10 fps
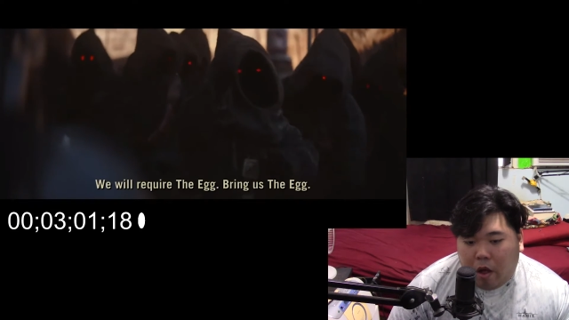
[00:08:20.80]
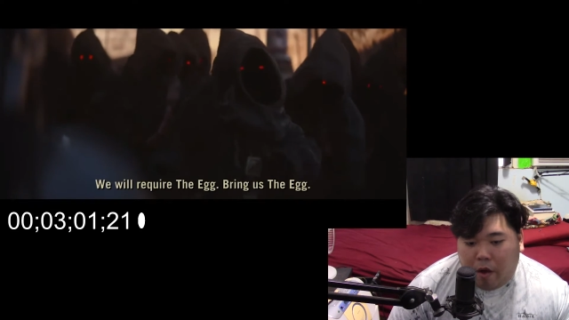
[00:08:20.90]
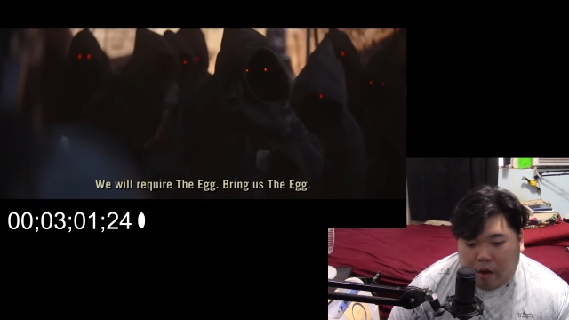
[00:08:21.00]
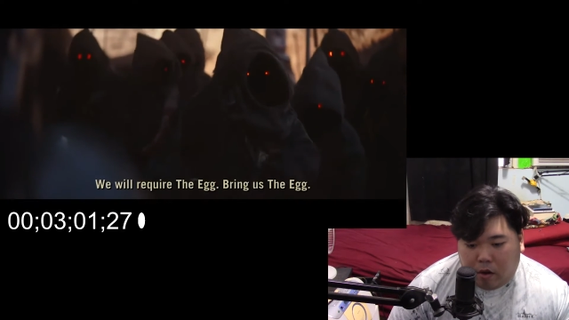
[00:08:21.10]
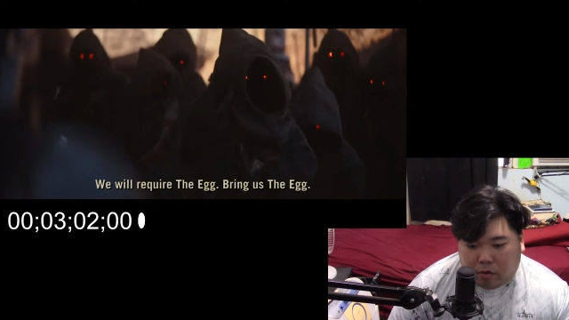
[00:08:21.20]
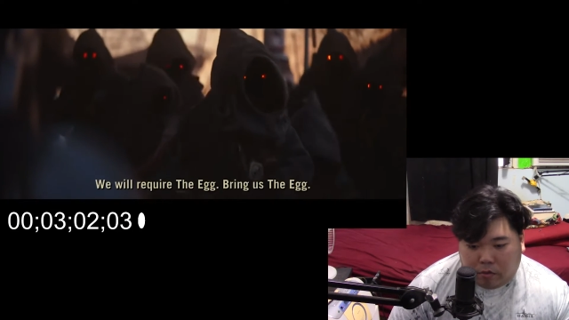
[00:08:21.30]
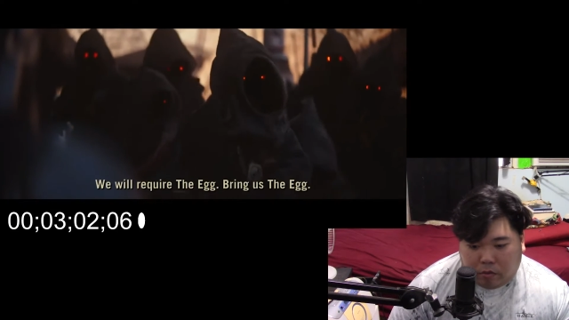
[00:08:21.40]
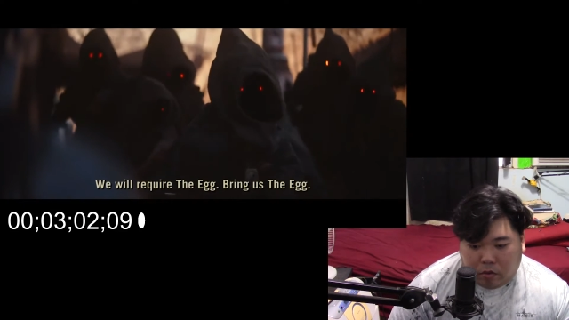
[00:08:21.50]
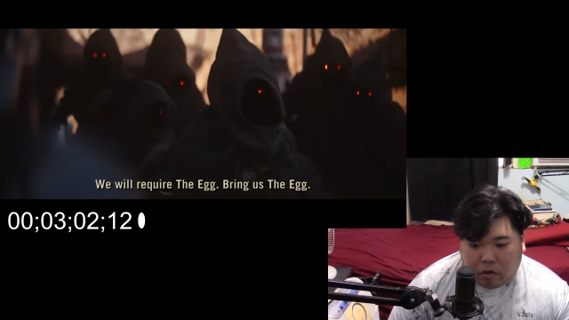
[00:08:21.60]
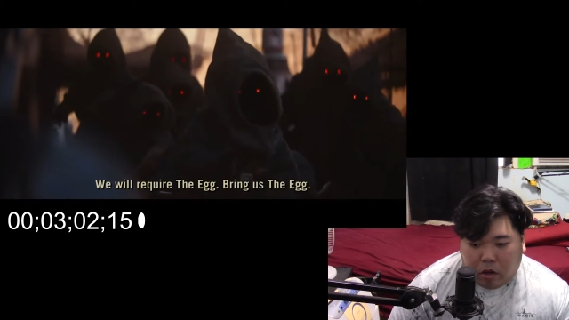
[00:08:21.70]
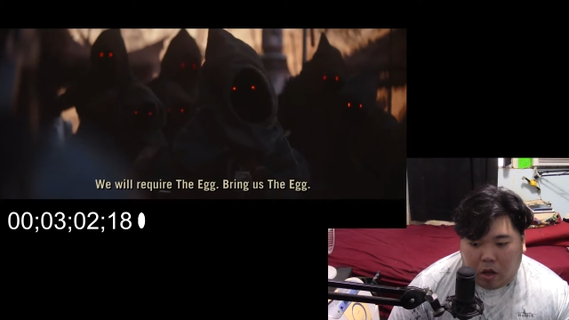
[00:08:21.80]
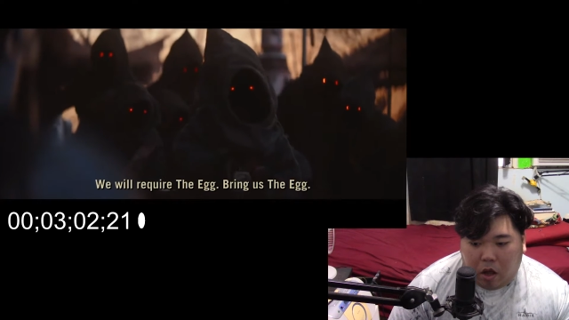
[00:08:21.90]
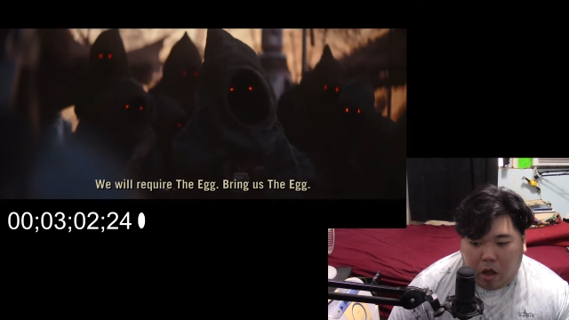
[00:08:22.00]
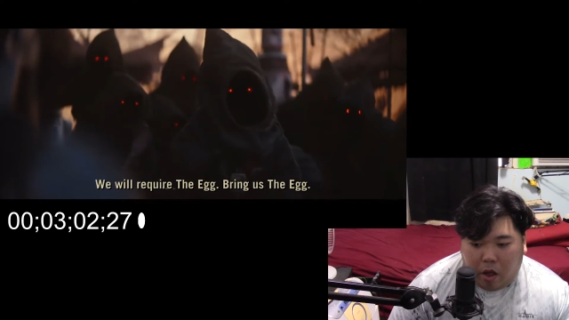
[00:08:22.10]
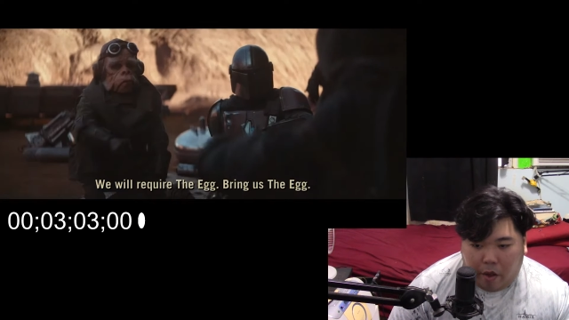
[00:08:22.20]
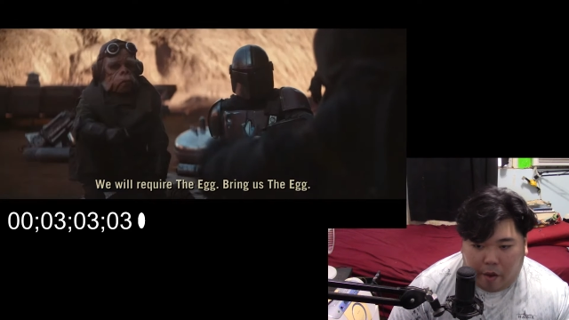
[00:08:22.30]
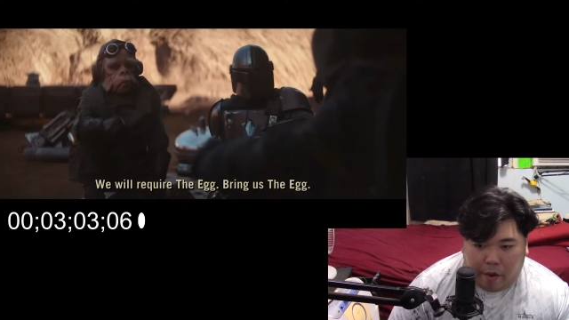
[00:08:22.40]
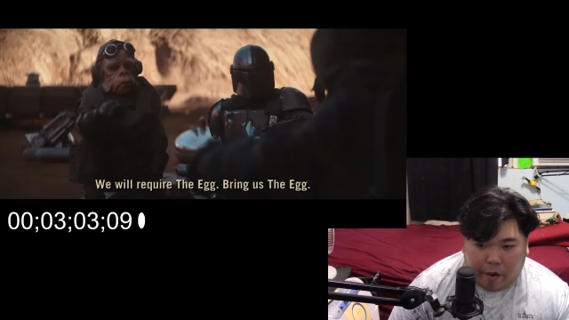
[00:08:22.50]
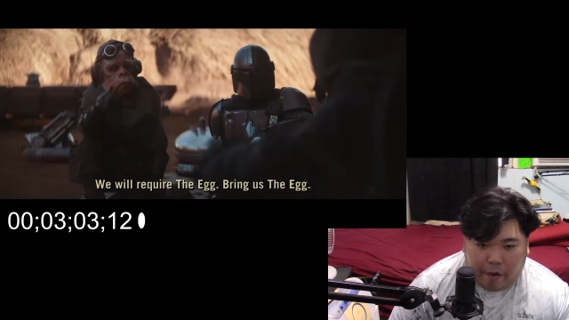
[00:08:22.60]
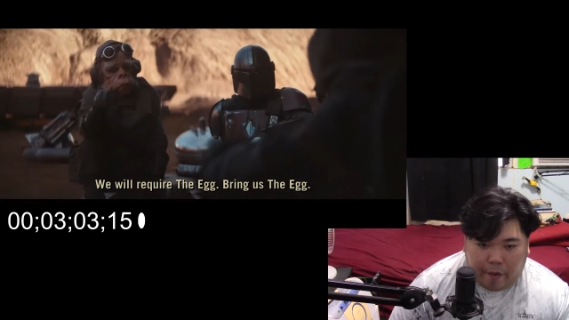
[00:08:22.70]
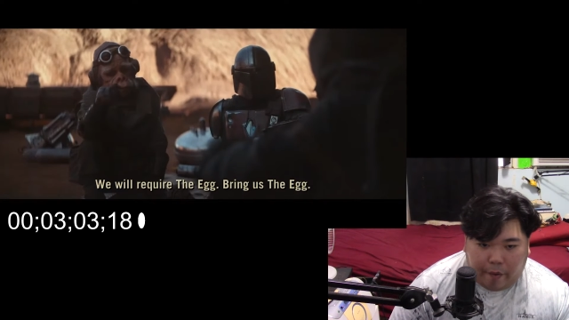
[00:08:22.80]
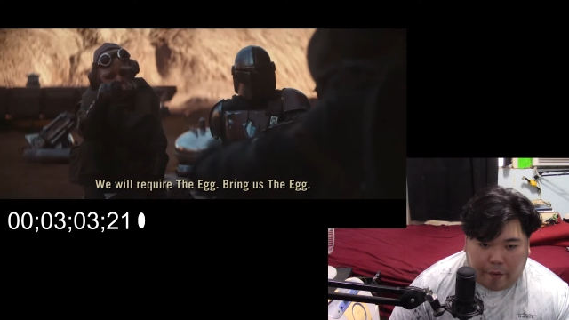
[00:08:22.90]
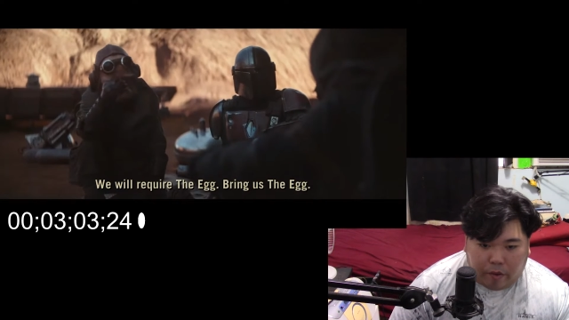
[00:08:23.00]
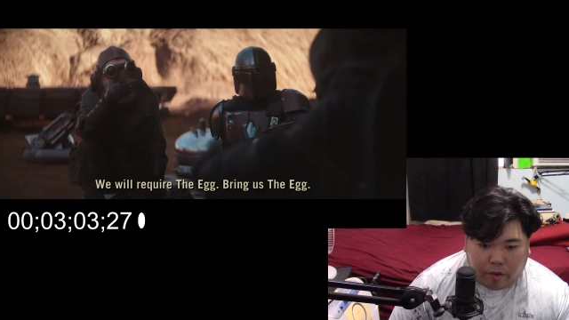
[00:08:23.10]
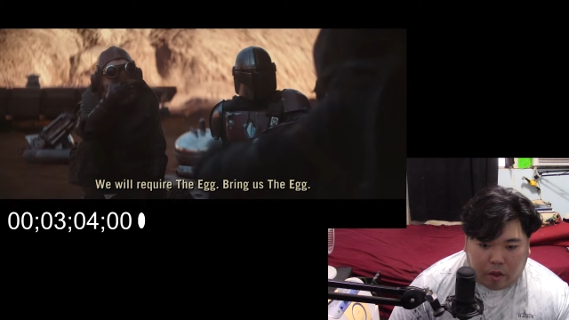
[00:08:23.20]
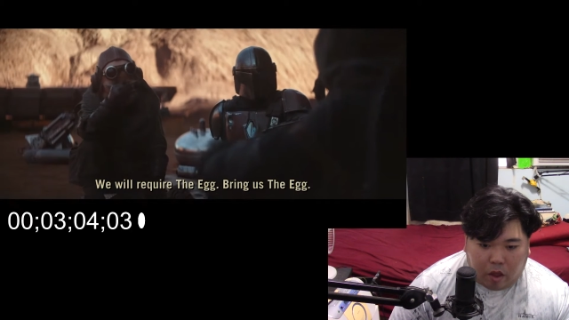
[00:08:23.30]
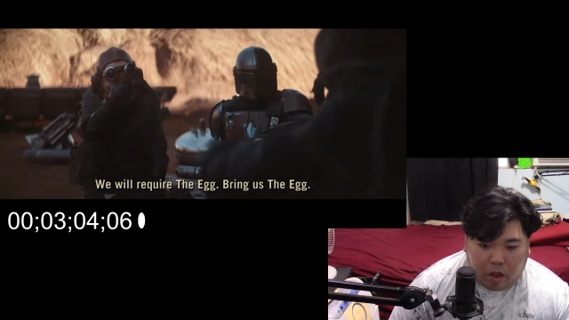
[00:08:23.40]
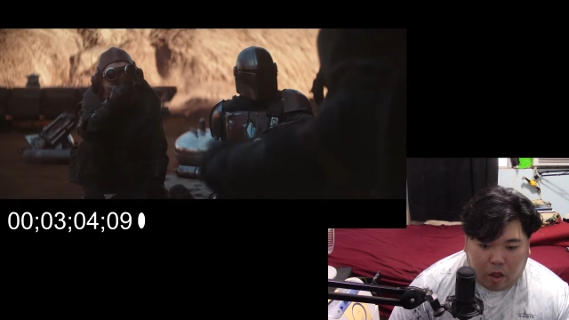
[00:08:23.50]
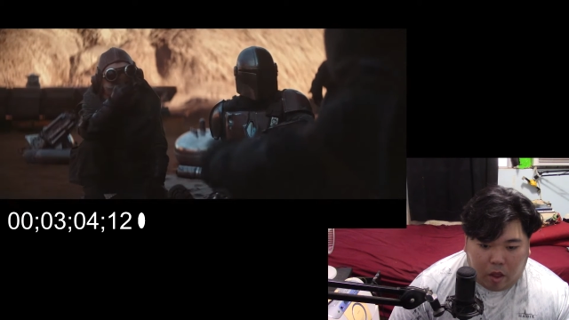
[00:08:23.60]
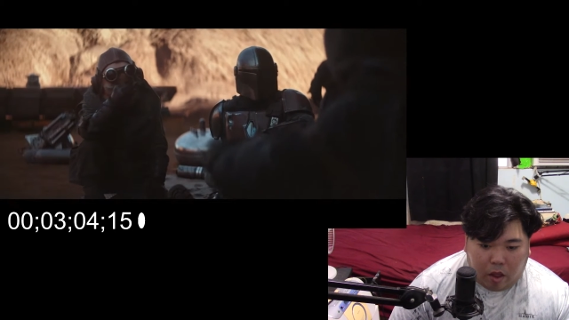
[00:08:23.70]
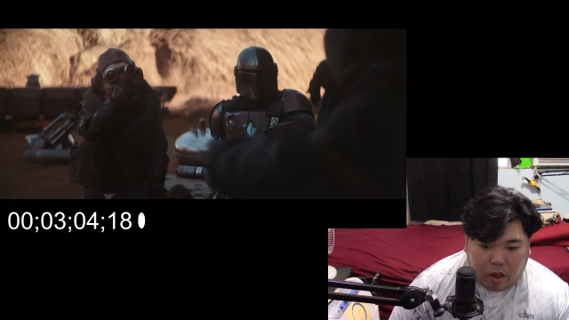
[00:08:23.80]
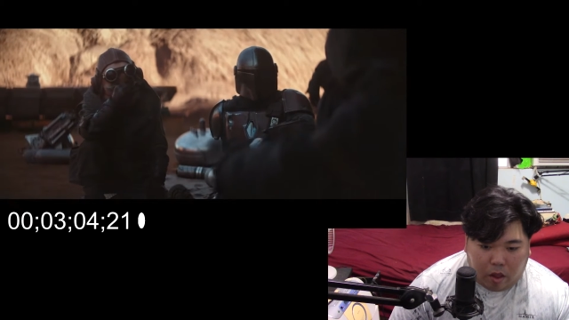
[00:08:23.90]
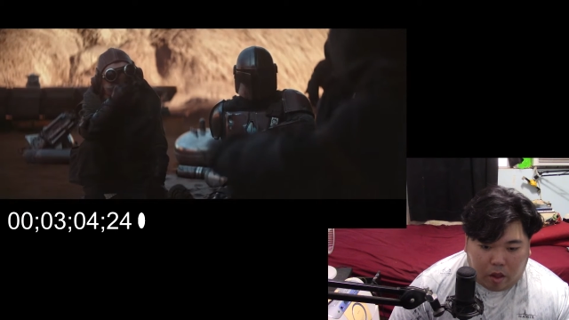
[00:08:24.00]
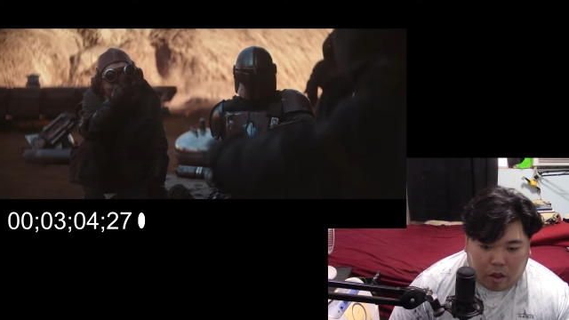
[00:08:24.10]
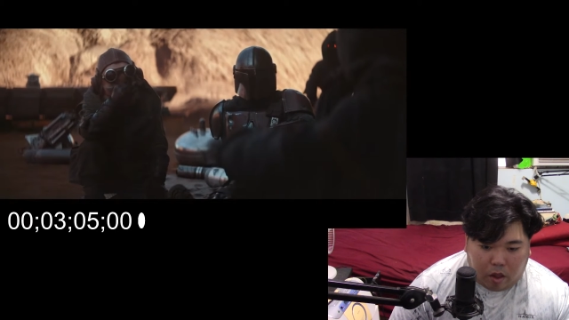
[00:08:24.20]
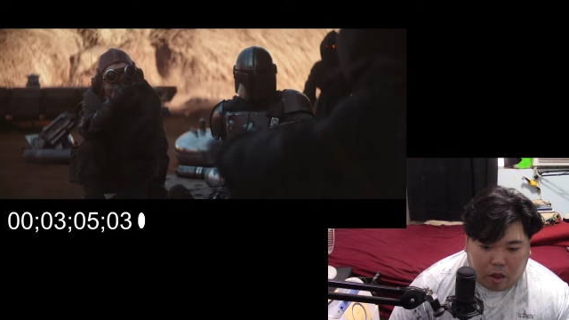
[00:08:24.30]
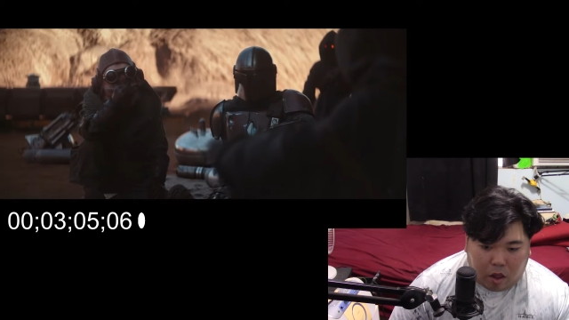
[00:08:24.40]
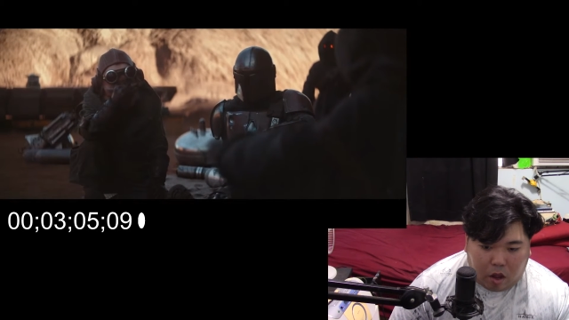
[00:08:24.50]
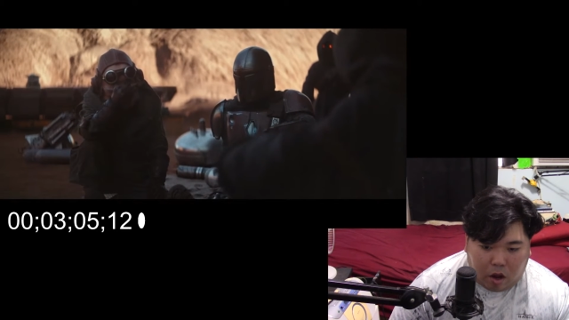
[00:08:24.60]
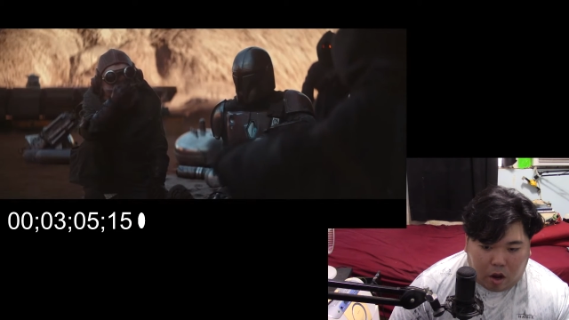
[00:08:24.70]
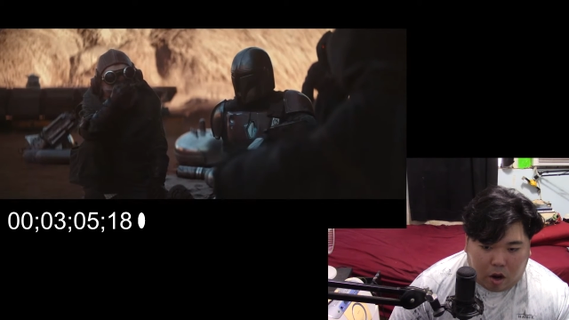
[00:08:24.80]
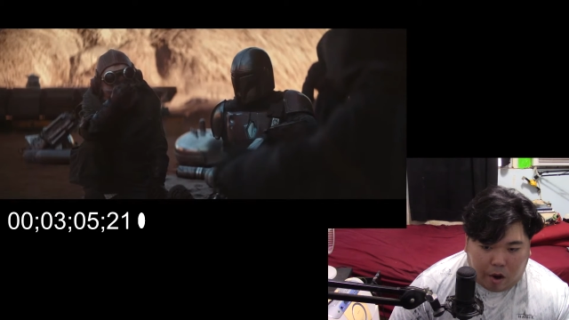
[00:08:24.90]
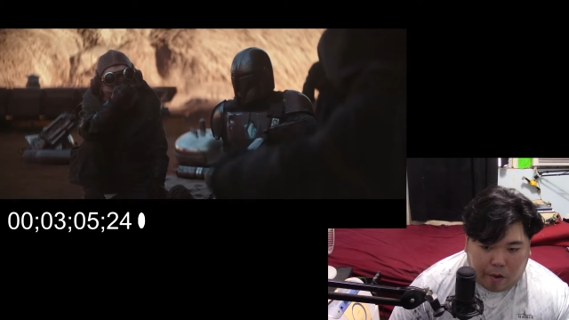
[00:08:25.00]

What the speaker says: [no speech]